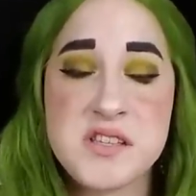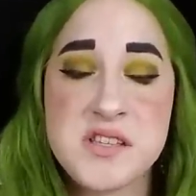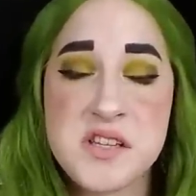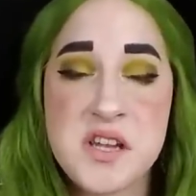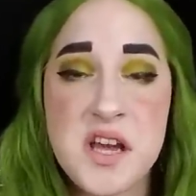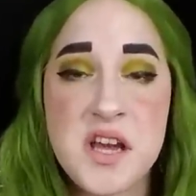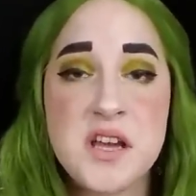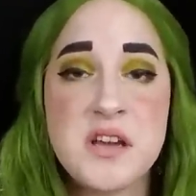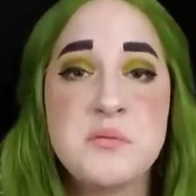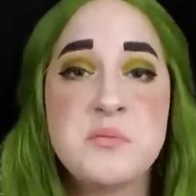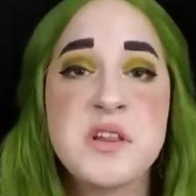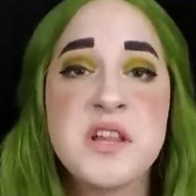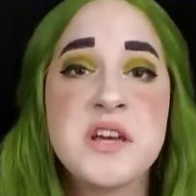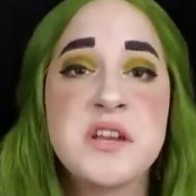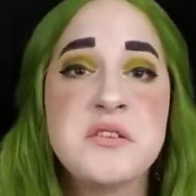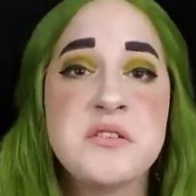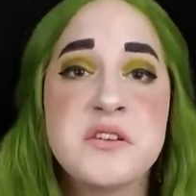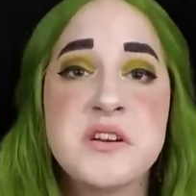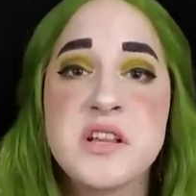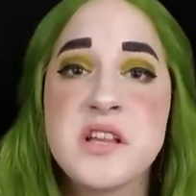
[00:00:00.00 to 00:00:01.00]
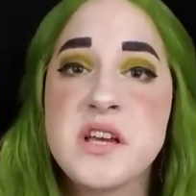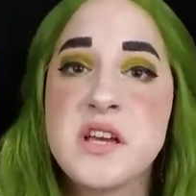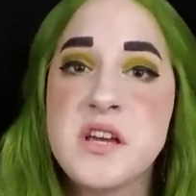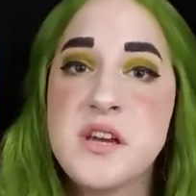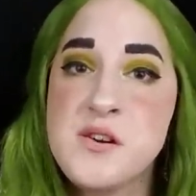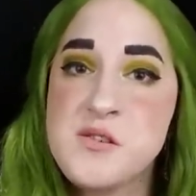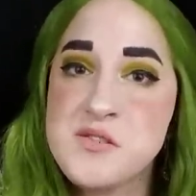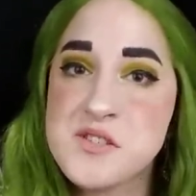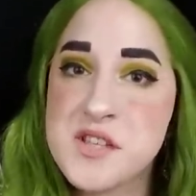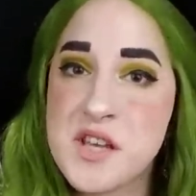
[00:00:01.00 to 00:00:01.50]
and I I am literally
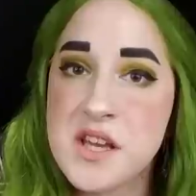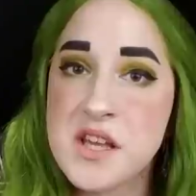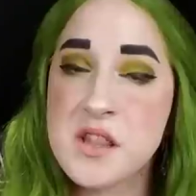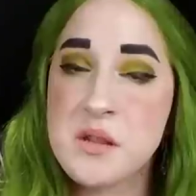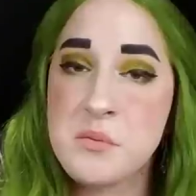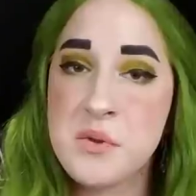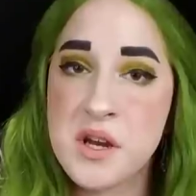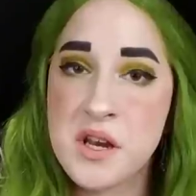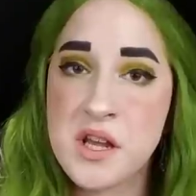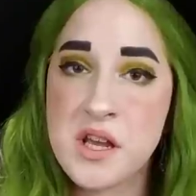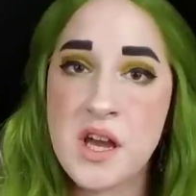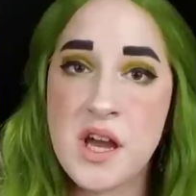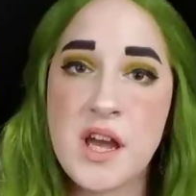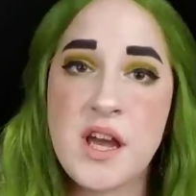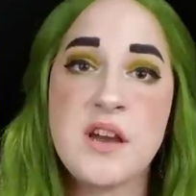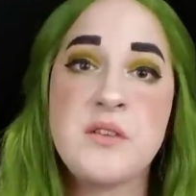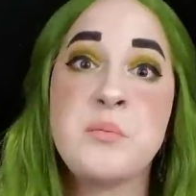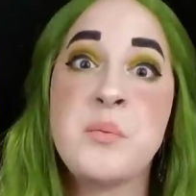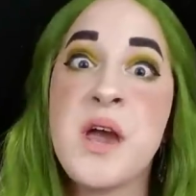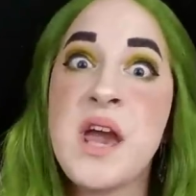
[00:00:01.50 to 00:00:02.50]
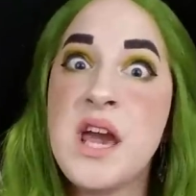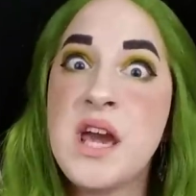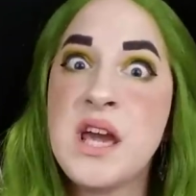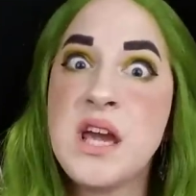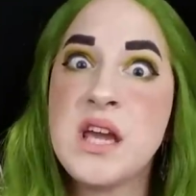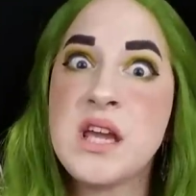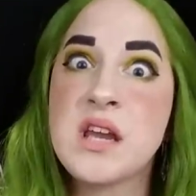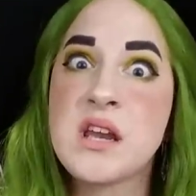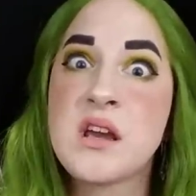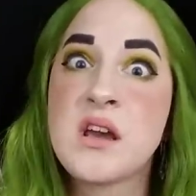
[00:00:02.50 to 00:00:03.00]
using the money I have
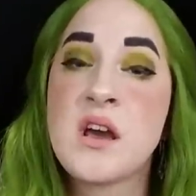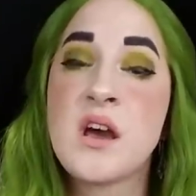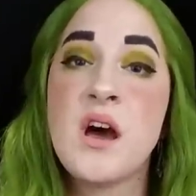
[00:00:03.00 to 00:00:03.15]
made